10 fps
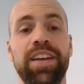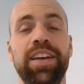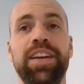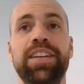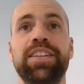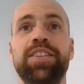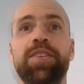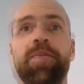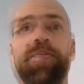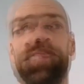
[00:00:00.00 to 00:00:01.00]
and
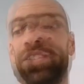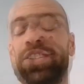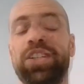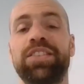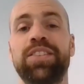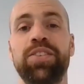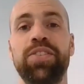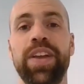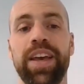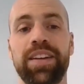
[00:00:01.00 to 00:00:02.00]
they just
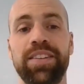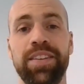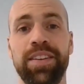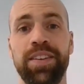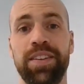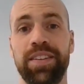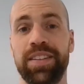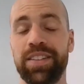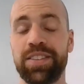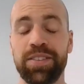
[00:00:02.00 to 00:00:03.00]
don't react.
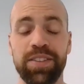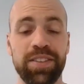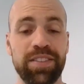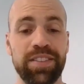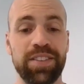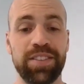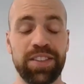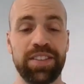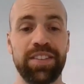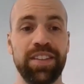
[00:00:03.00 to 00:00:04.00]
Yeah, so you're
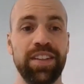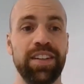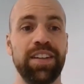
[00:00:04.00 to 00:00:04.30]
just